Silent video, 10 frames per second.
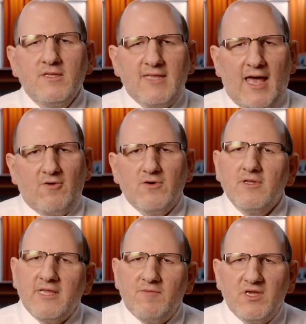Now,
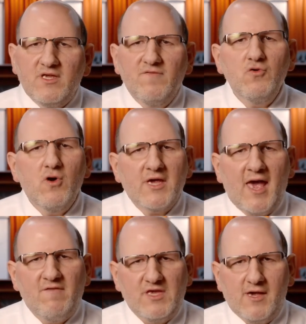let me give you a
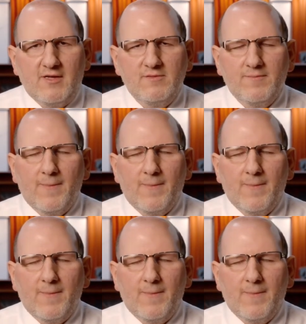caveat.